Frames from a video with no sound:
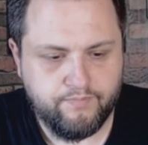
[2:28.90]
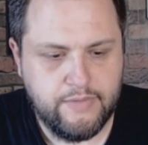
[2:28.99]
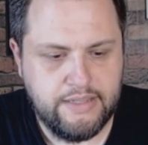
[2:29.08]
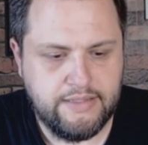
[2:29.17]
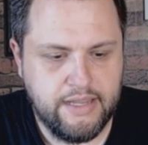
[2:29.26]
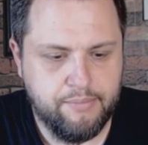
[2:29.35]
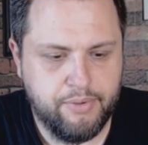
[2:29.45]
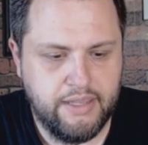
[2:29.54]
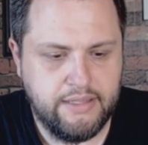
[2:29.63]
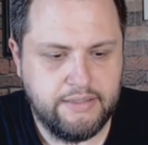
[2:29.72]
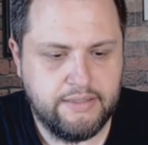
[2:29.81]
Second
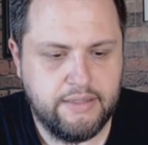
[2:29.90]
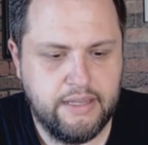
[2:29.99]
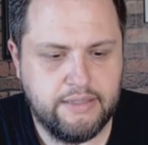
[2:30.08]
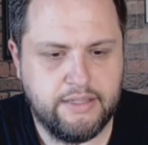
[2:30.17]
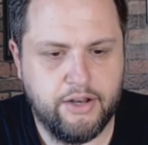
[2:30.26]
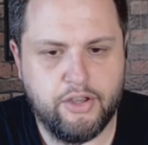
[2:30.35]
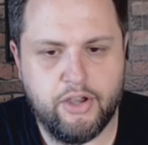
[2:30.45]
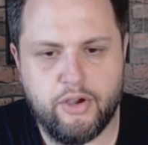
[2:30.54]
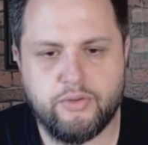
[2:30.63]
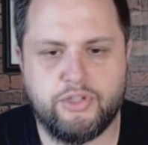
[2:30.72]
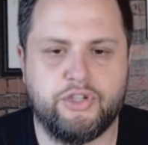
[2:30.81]
place is going to
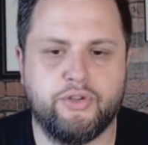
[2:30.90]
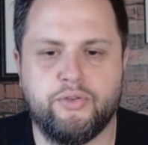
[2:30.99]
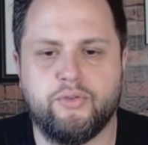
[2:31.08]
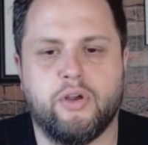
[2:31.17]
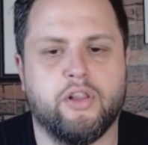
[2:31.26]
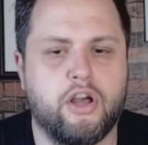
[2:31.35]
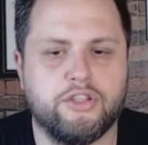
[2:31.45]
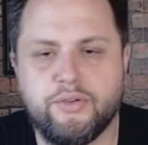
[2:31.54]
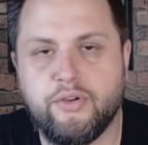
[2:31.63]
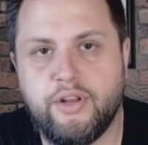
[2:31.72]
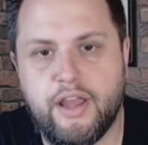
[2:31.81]
go to Alonso
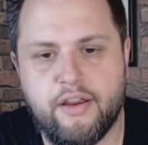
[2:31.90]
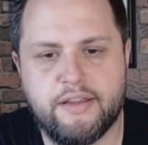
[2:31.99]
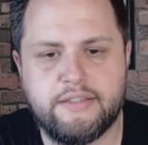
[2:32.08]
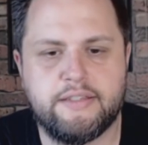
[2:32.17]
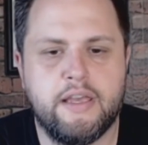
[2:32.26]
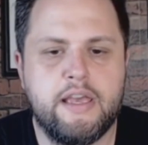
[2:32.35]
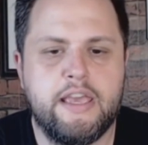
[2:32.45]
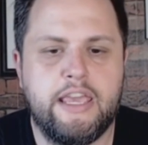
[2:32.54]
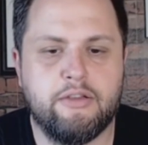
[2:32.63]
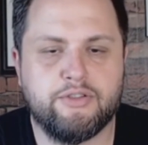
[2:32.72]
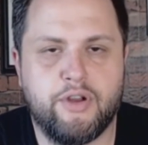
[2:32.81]
Gutierrez.
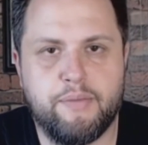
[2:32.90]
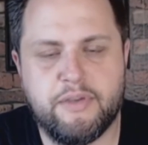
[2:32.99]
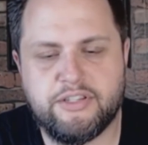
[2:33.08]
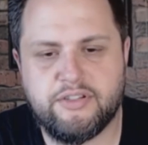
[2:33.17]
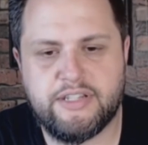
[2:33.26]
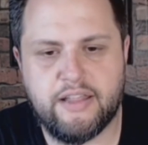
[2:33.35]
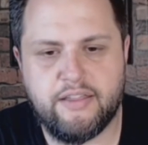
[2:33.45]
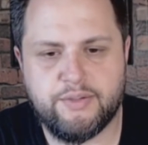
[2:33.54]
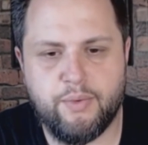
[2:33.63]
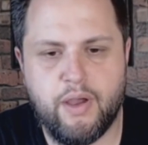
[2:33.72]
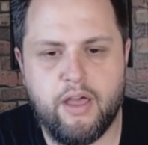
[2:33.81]
He was running Mistress Death as
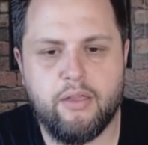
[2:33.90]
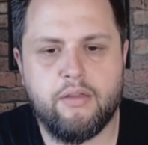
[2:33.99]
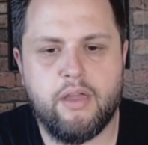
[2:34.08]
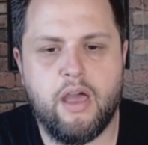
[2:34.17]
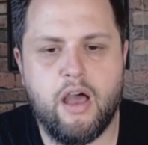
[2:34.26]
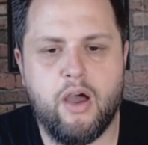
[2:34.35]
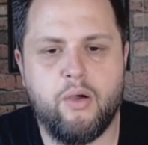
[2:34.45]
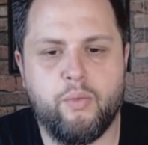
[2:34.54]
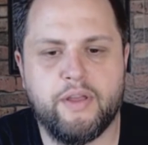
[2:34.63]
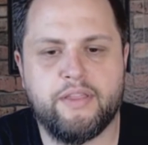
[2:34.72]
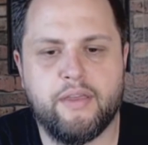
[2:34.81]
well
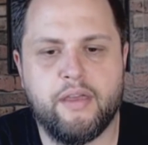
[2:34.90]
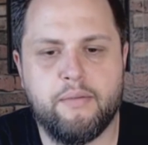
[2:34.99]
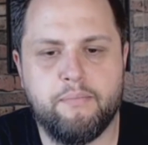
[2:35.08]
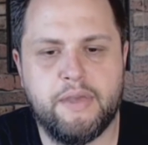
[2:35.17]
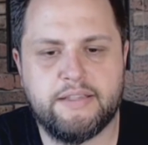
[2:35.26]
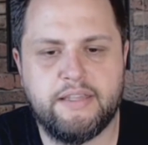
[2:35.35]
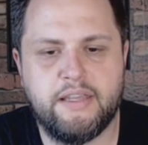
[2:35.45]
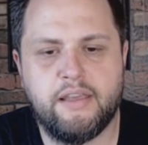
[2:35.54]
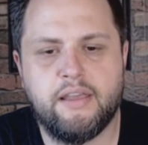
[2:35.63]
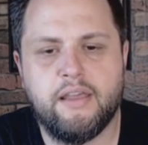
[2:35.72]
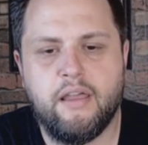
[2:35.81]
with
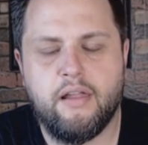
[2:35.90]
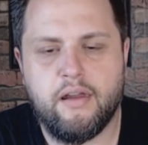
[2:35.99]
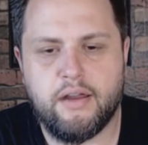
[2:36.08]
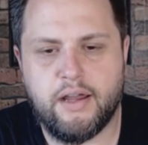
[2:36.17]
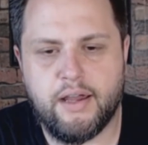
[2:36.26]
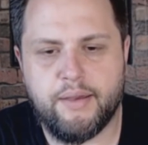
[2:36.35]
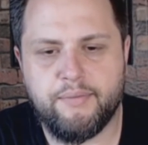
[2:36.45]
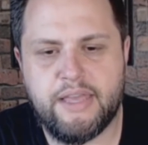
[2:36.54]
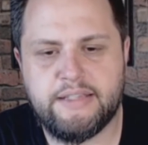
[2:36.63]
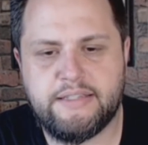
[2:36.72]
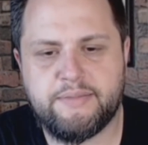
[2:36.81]
Mixie,
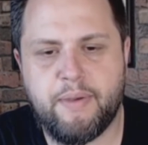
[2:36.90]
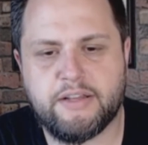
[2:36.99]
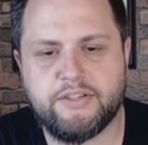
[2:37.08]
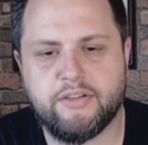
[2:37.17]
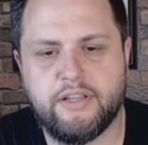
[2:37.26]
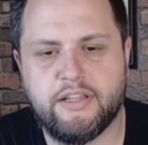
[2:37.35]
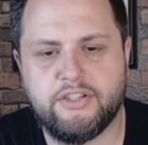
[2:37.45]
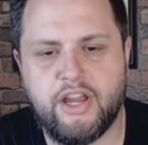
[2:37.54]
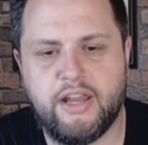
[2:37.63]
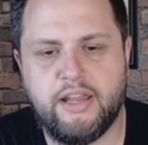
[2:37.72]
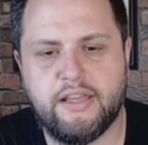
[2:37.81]
Casey Specter, Leela
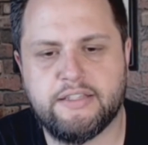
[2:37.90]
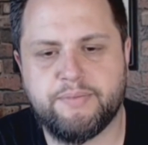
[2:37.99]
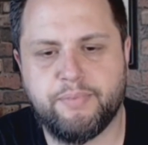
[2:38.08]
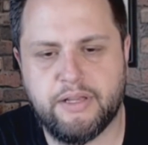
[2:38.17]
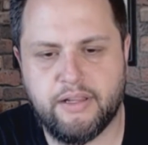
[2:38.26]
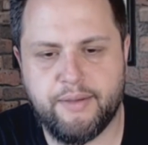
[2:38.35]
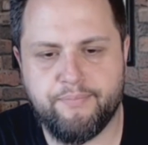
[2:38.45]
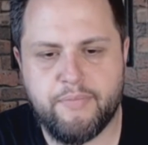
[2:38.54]
Cheney, and Split Lip.